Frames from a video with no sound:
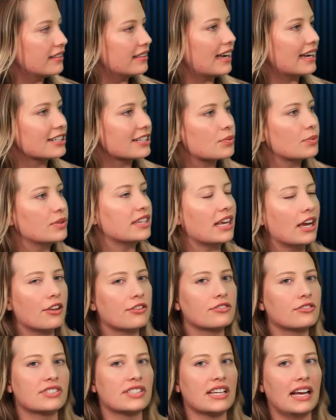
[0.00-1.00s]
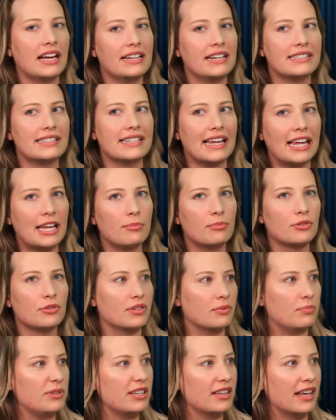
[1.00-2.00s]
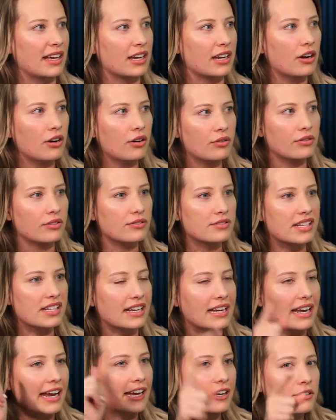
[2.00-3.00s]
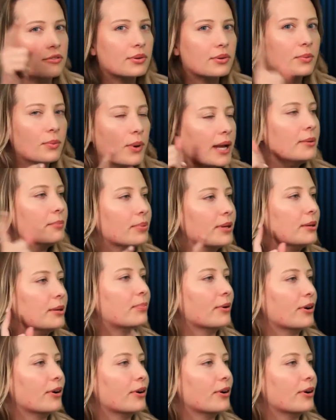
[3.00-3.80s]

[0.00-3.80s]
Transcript: that's when the other side is able to be like, oh, those like angry white people.